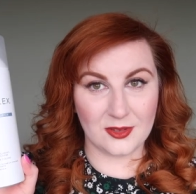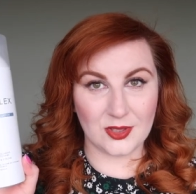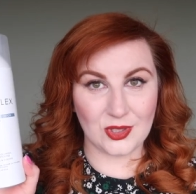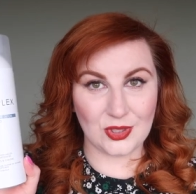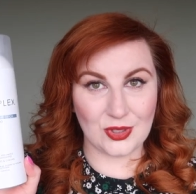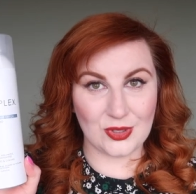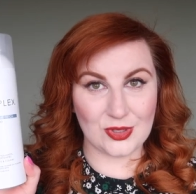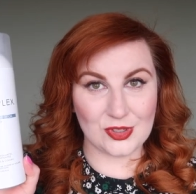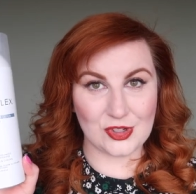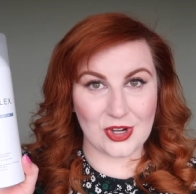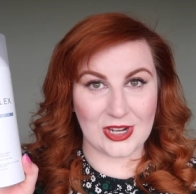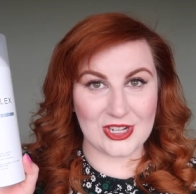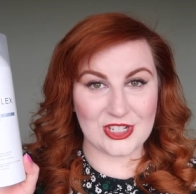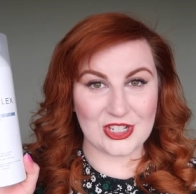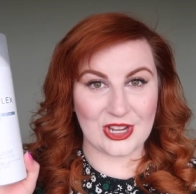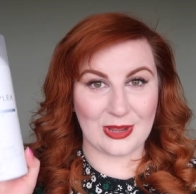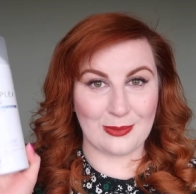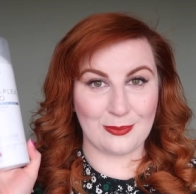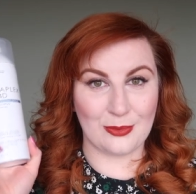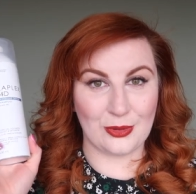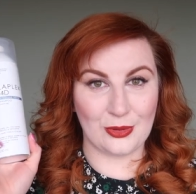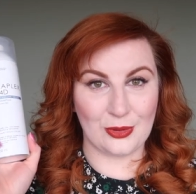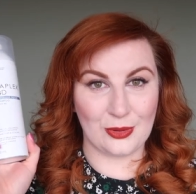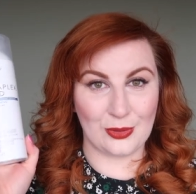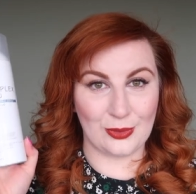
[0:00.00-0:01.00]
new dry
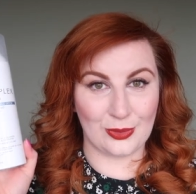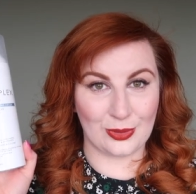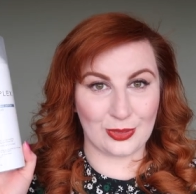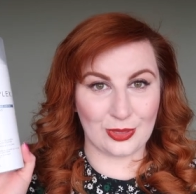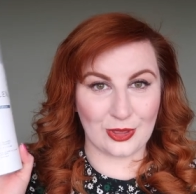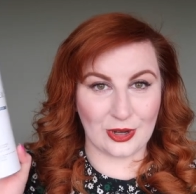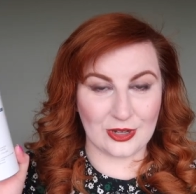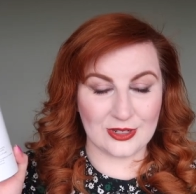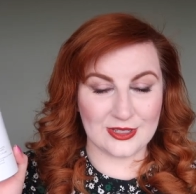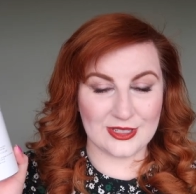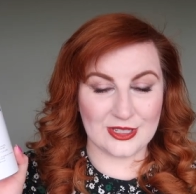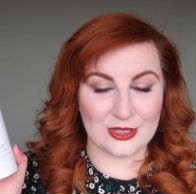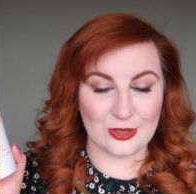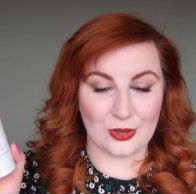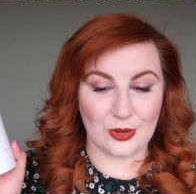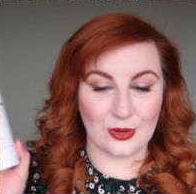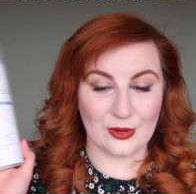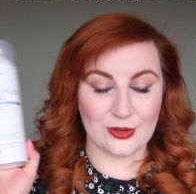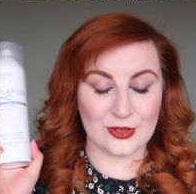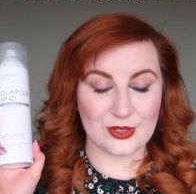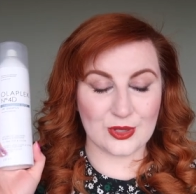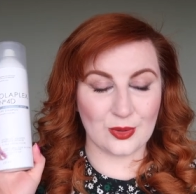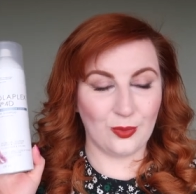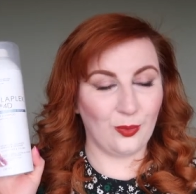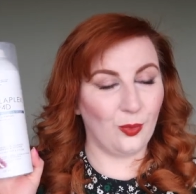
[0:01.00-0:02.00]
shampoo,
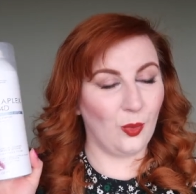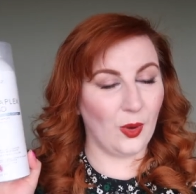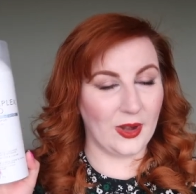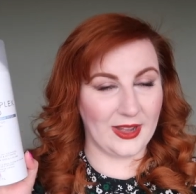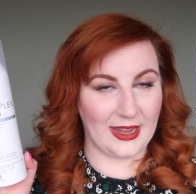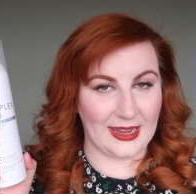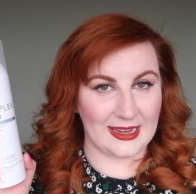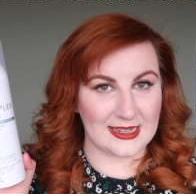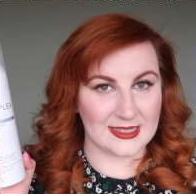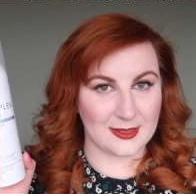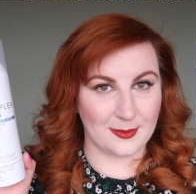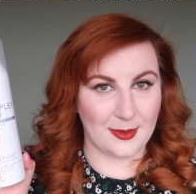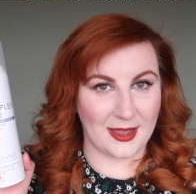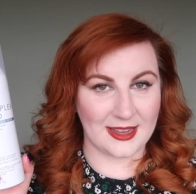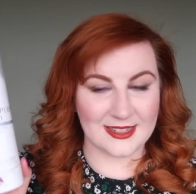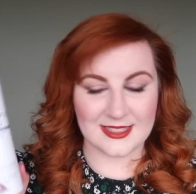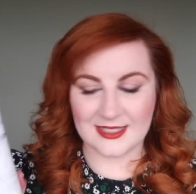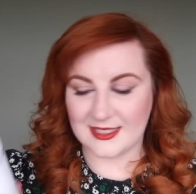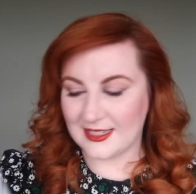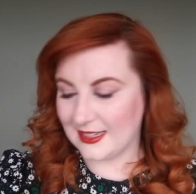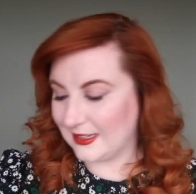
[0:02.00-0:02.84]
$30, one item added